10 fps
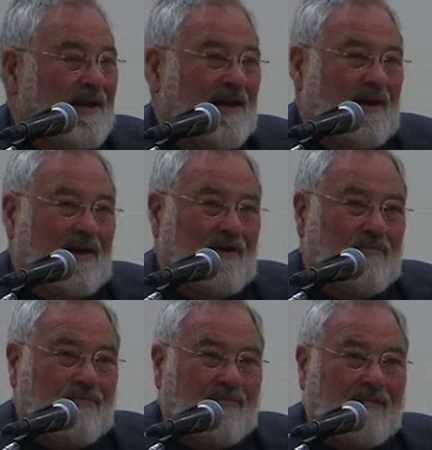I
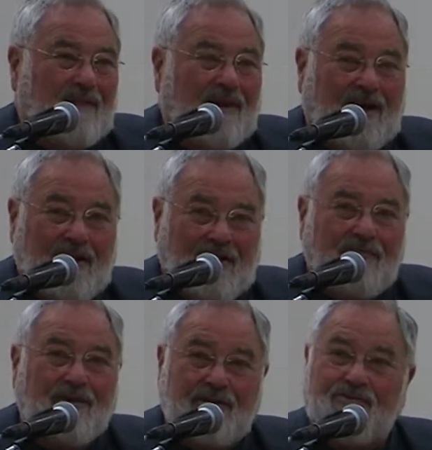have
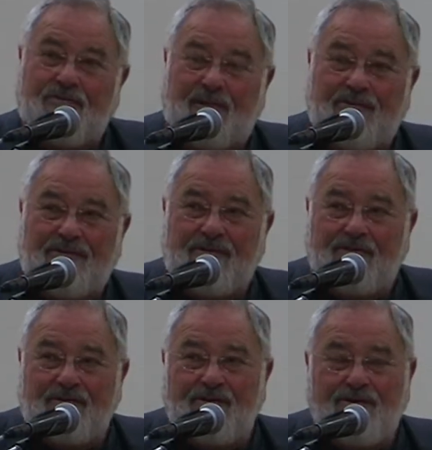friends who are members of the
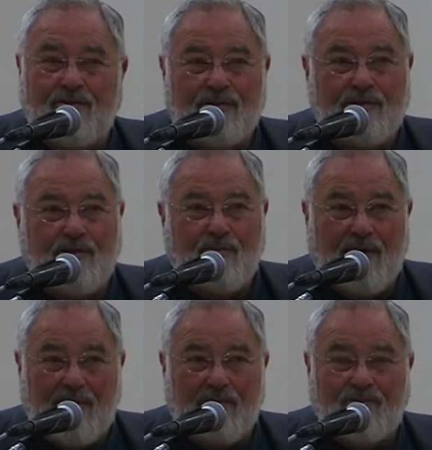Christian Coalition. They're
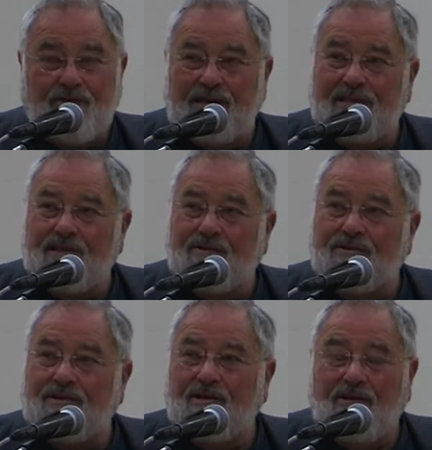Bible
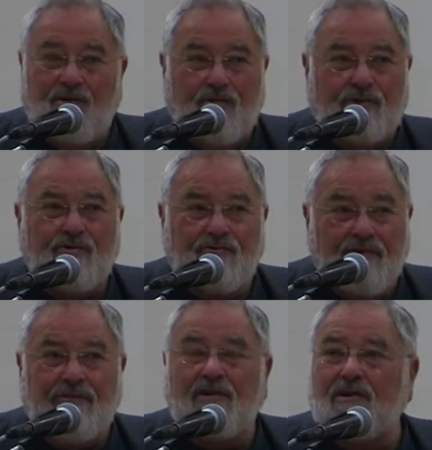translators who are
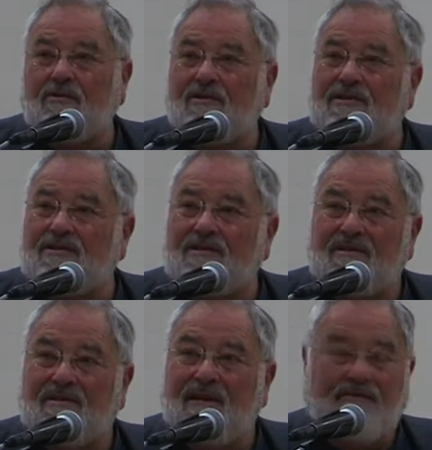terrific linguists
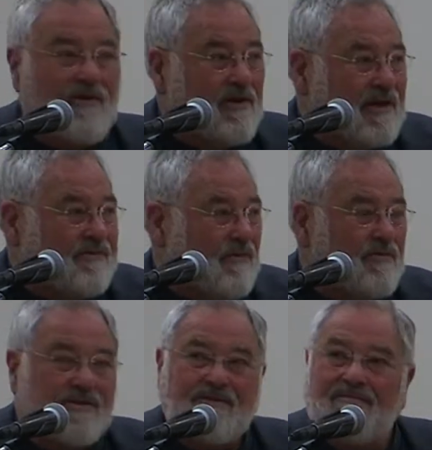and very nice
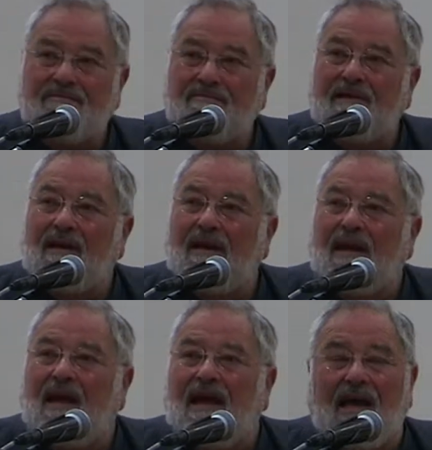folks.
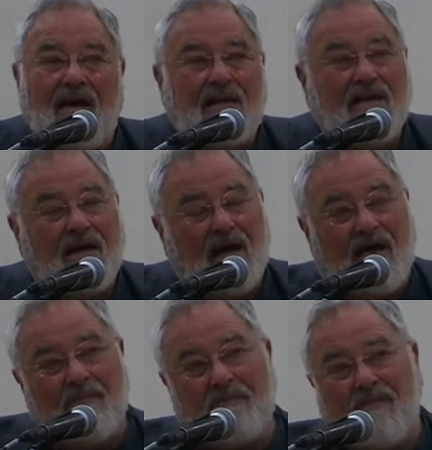And
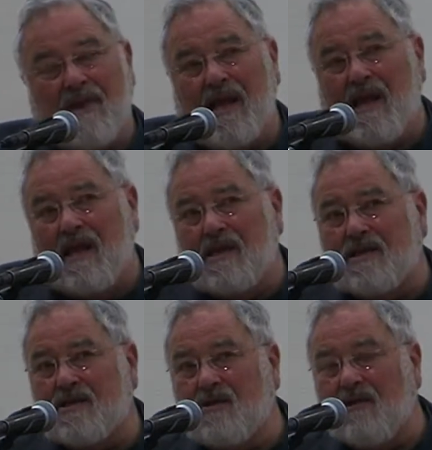
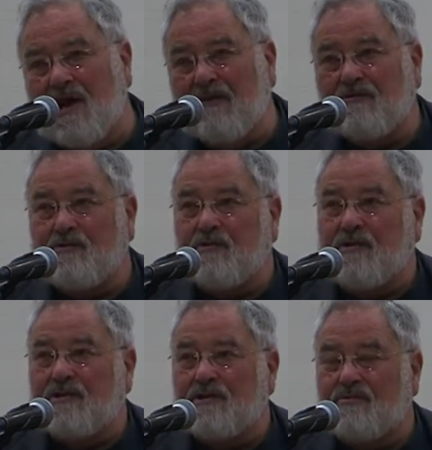so
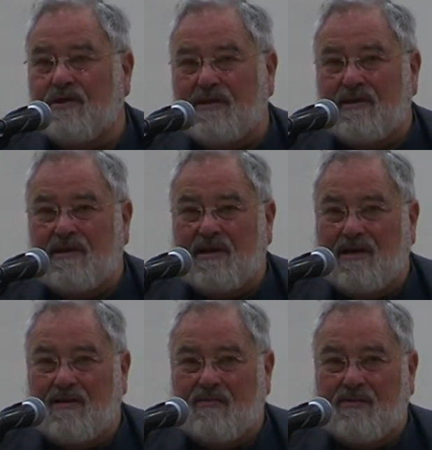afterwards, when
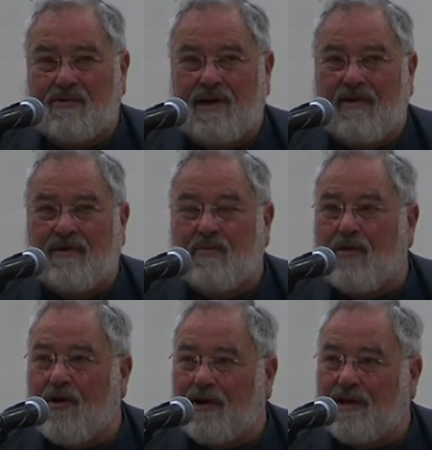we were having a
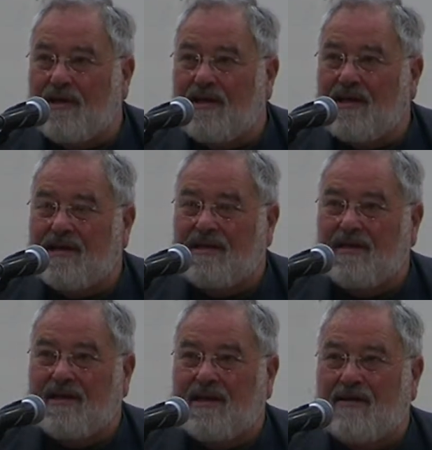party and
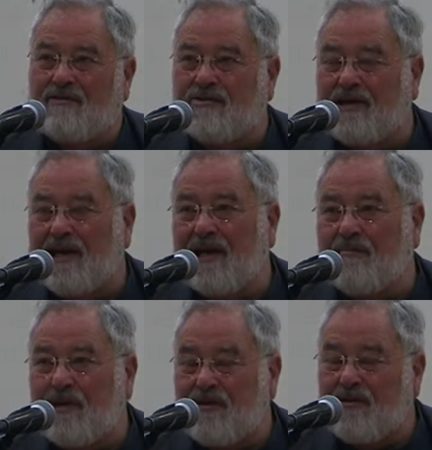I was drinking a
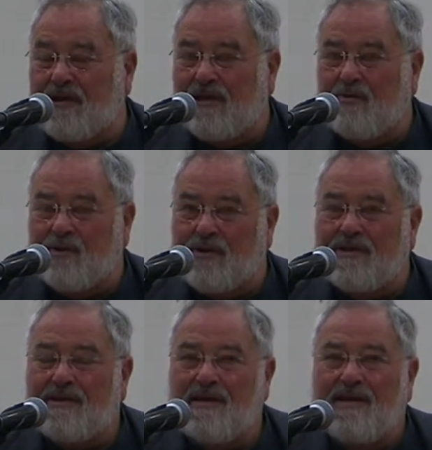beer and they weren't,